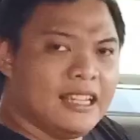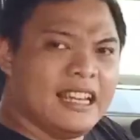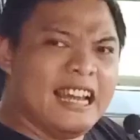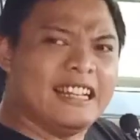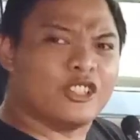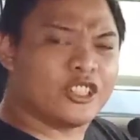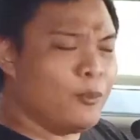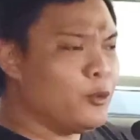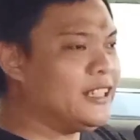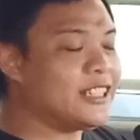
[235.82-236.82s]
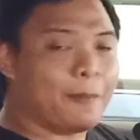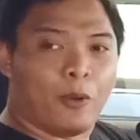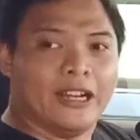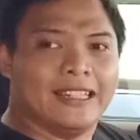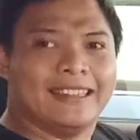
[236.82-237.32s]
some were disappointed
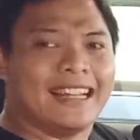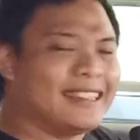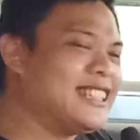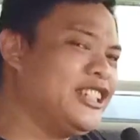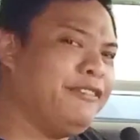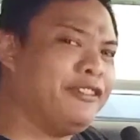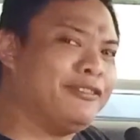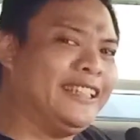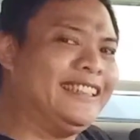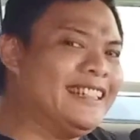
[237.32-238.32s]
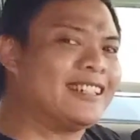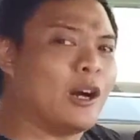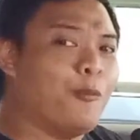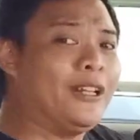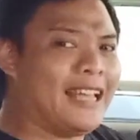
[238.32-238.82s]
that the G50 didn't come with
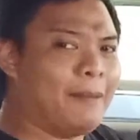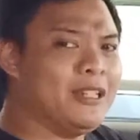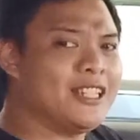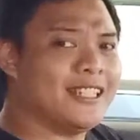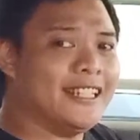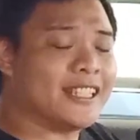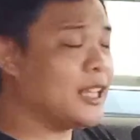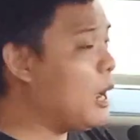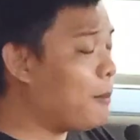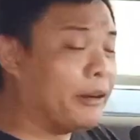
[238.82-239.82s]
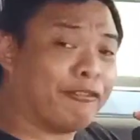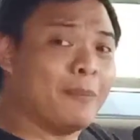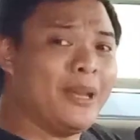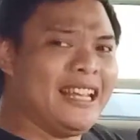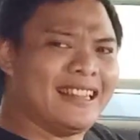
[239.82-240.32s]
captain seats, but for me,
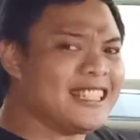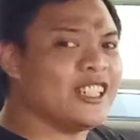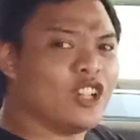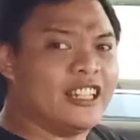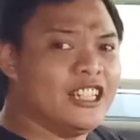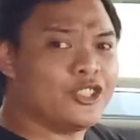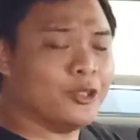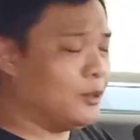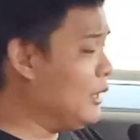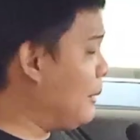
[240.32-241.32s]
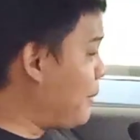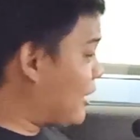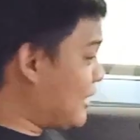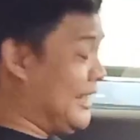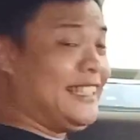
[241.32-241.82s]
that's a non-issue because these seats are